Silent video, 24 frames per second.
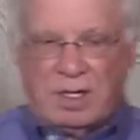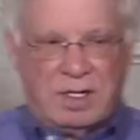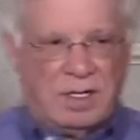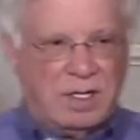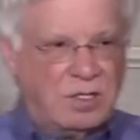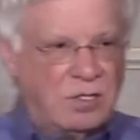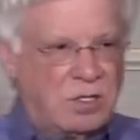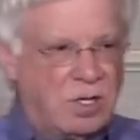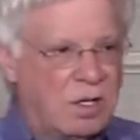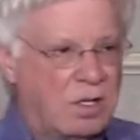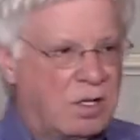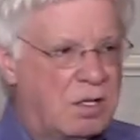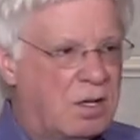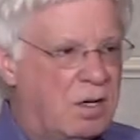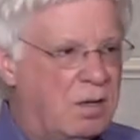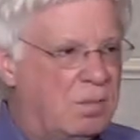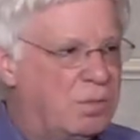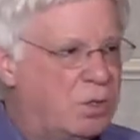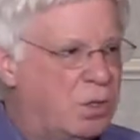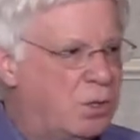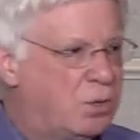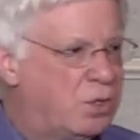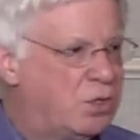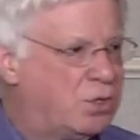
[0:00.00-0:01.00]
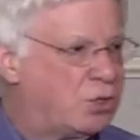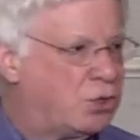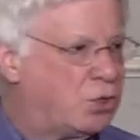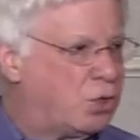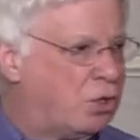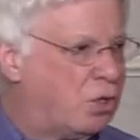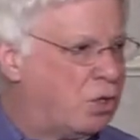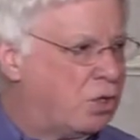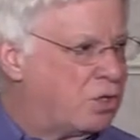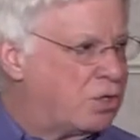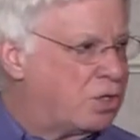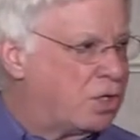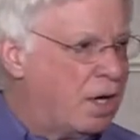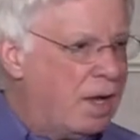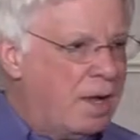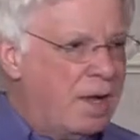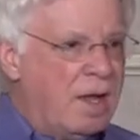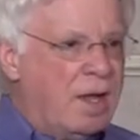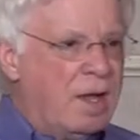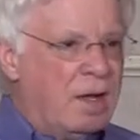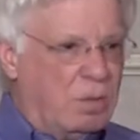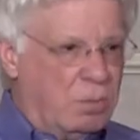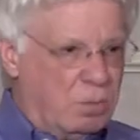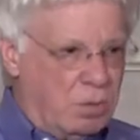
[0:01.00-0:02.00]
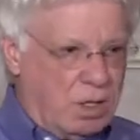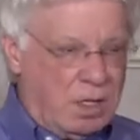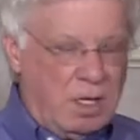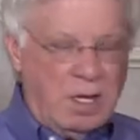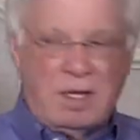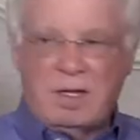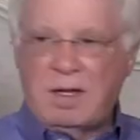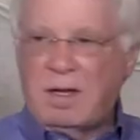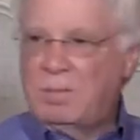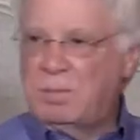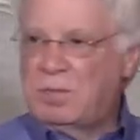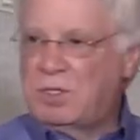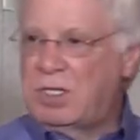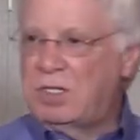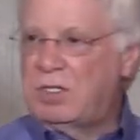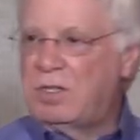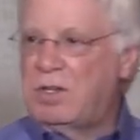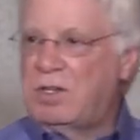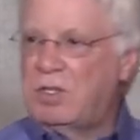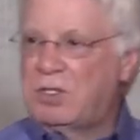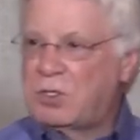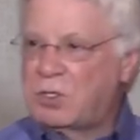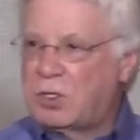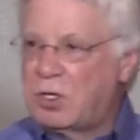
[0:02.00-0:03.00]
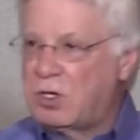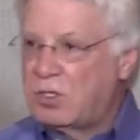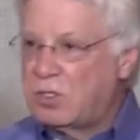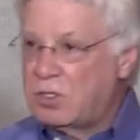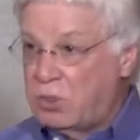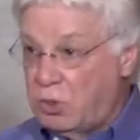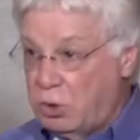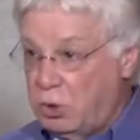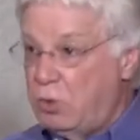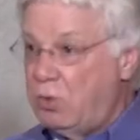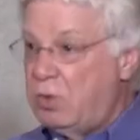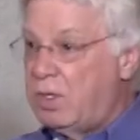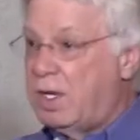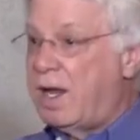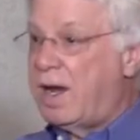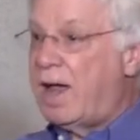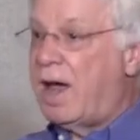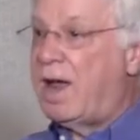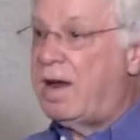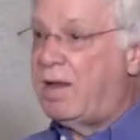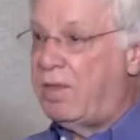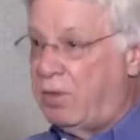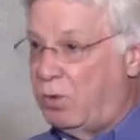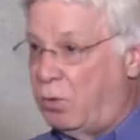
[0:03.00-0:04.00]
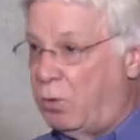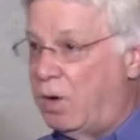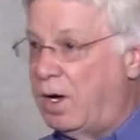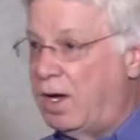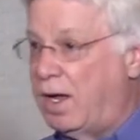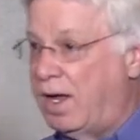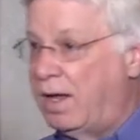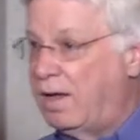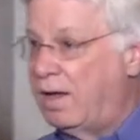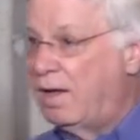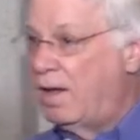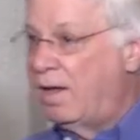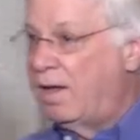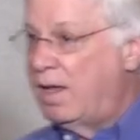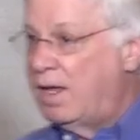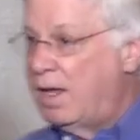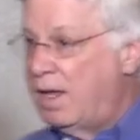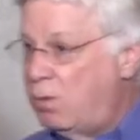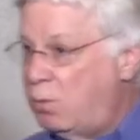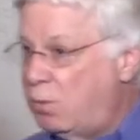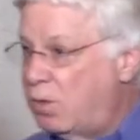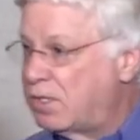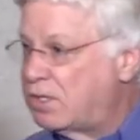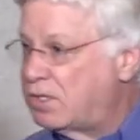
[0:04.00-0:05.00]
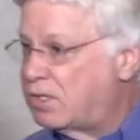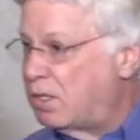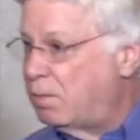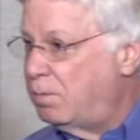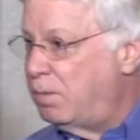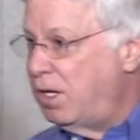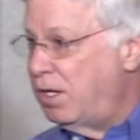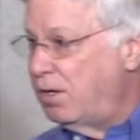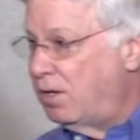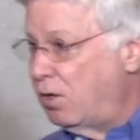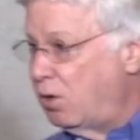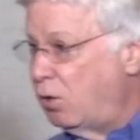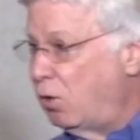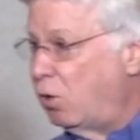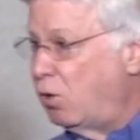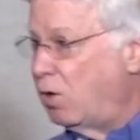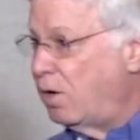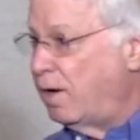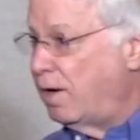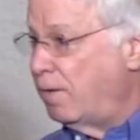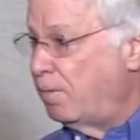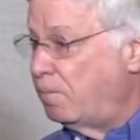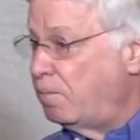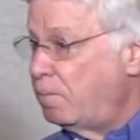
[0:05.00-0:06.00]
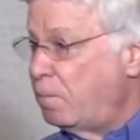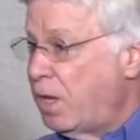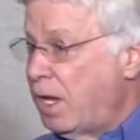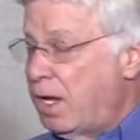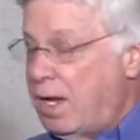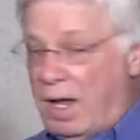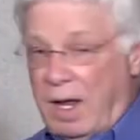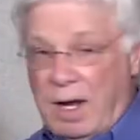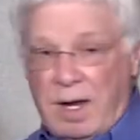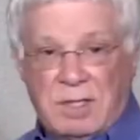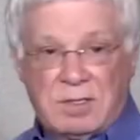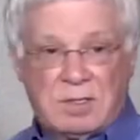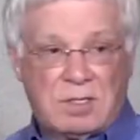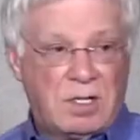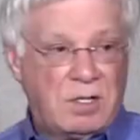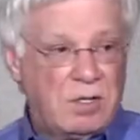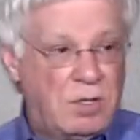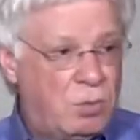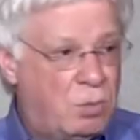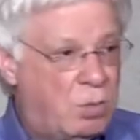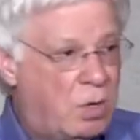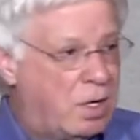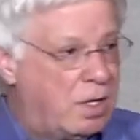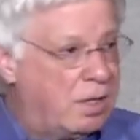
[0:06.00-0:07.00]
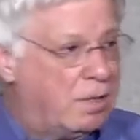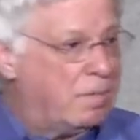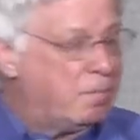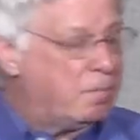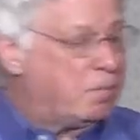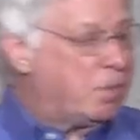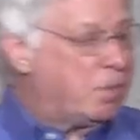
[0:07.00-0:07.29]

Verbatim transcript: and he's going to come to his church. And when he comes into the church, you get out of the way. He wants to be the Lord. And, and I'll tell you what,